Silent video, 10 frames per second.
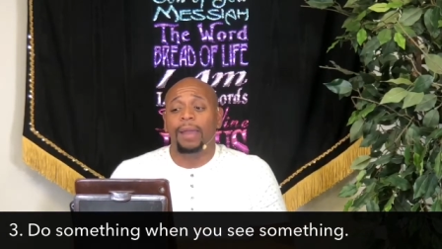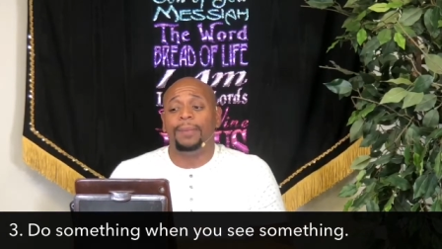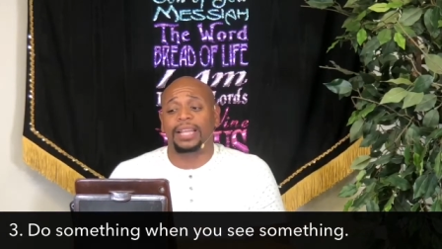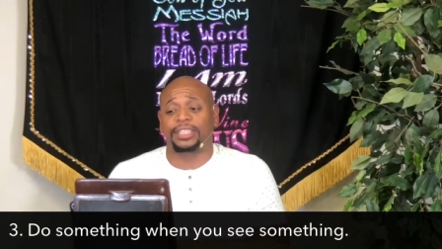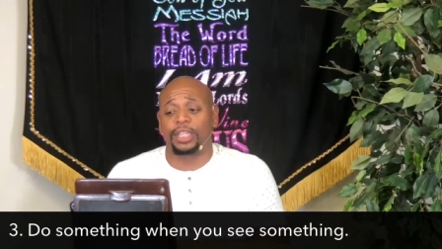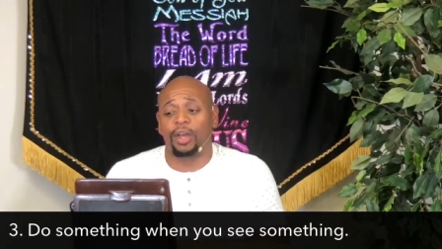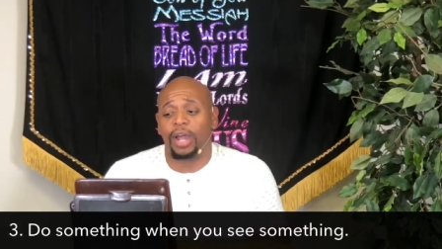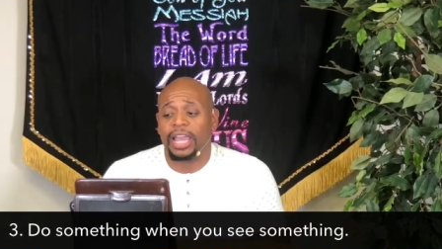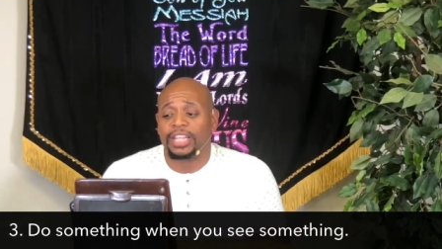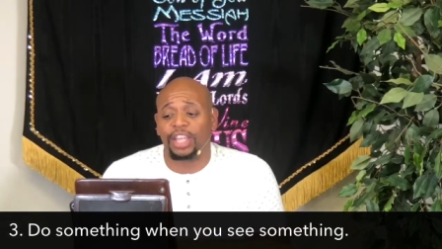Bless the Lord.
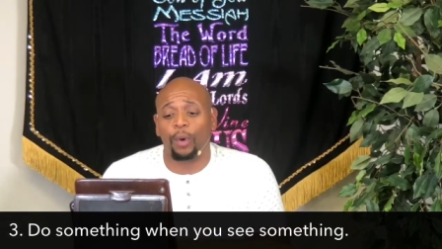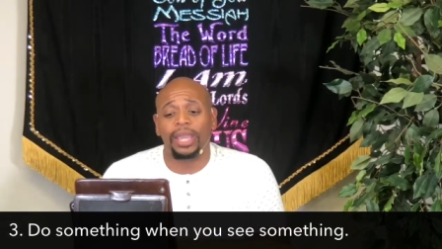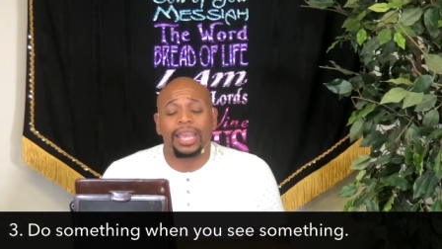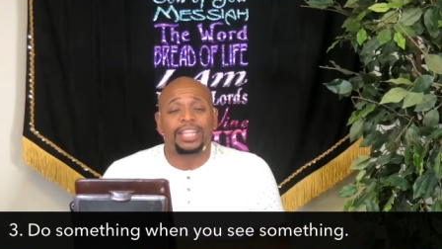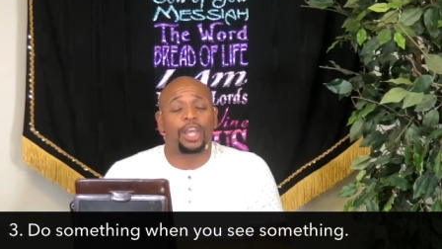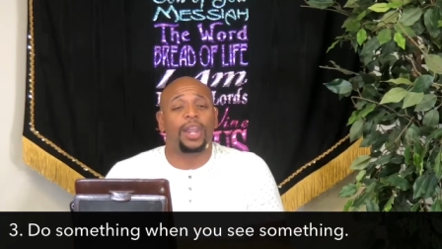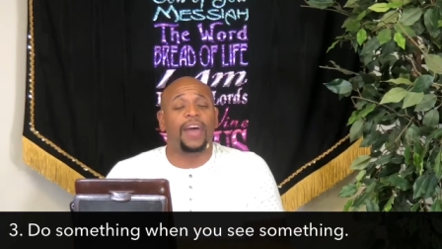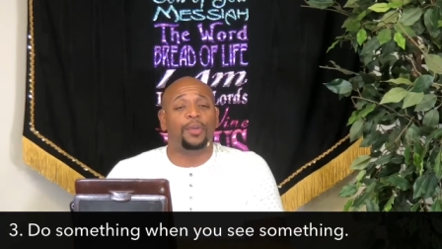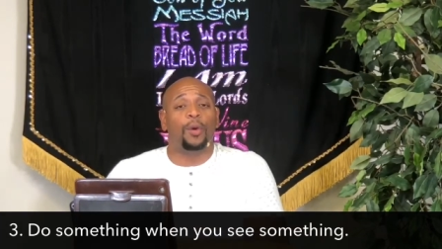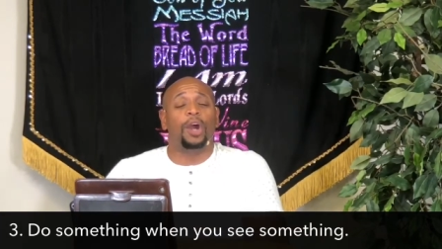So he, so in
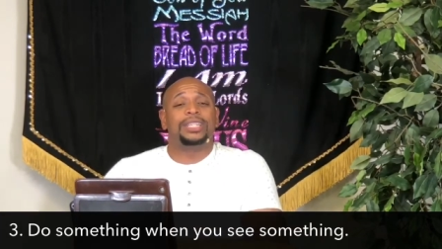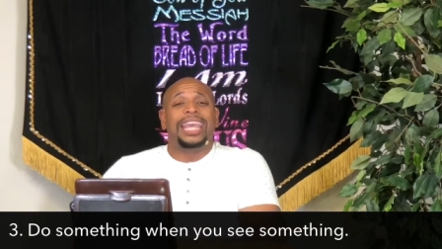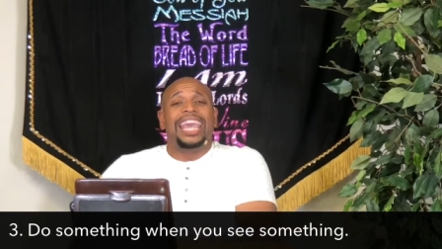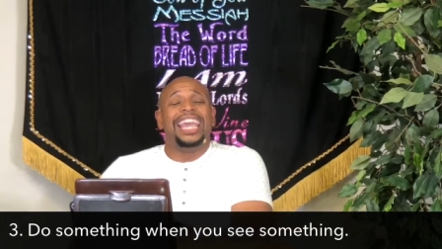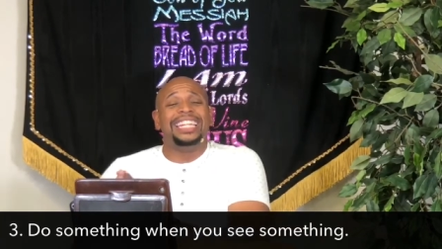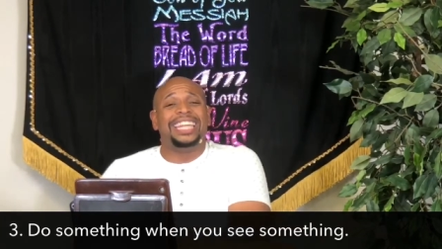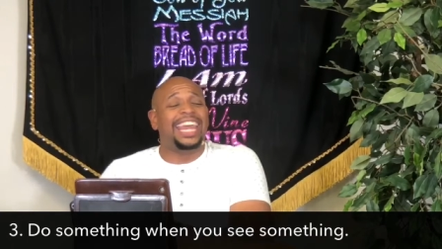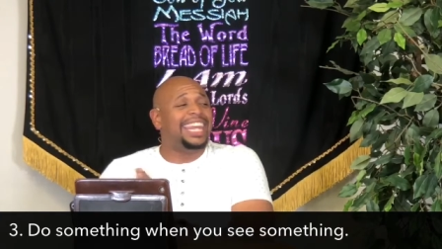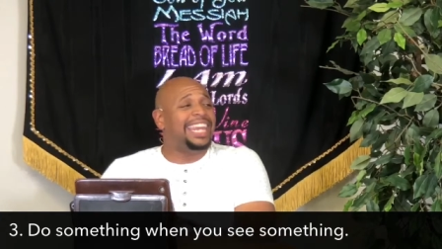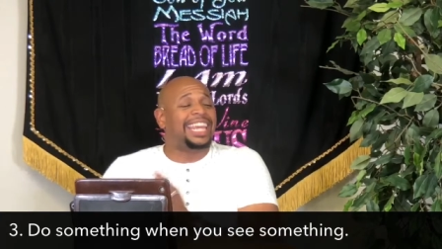other words, he
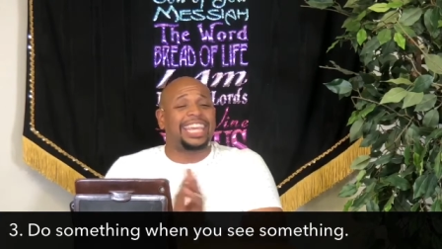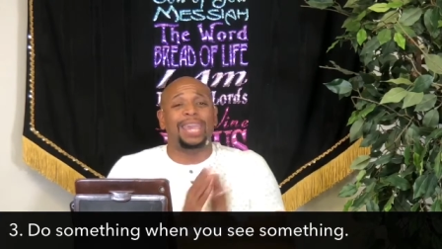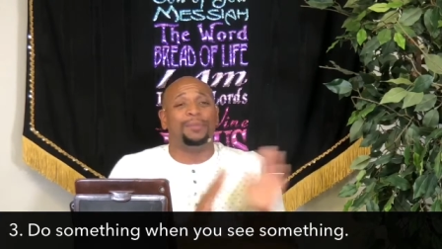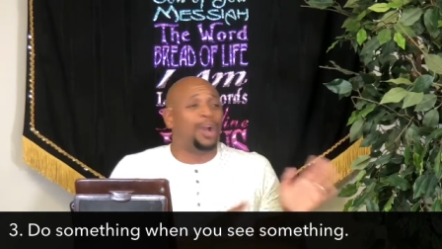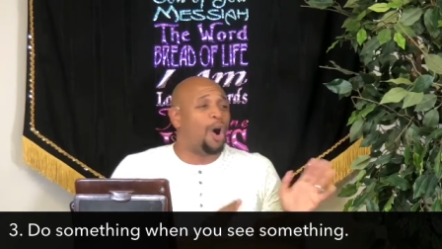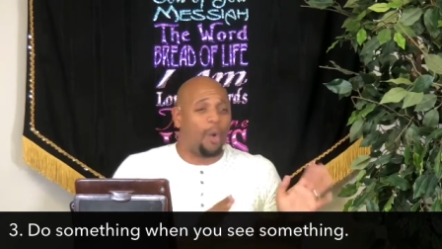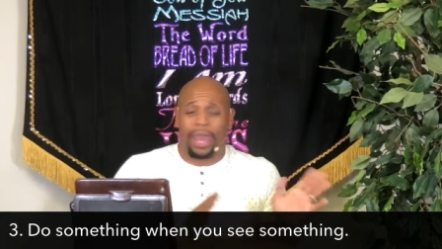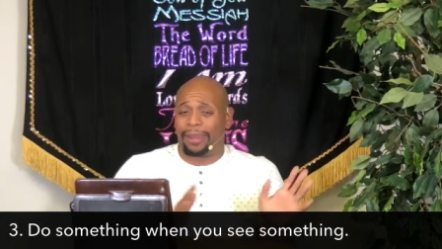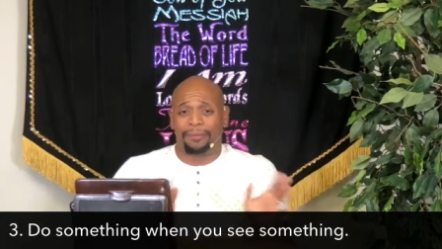did need to keep going.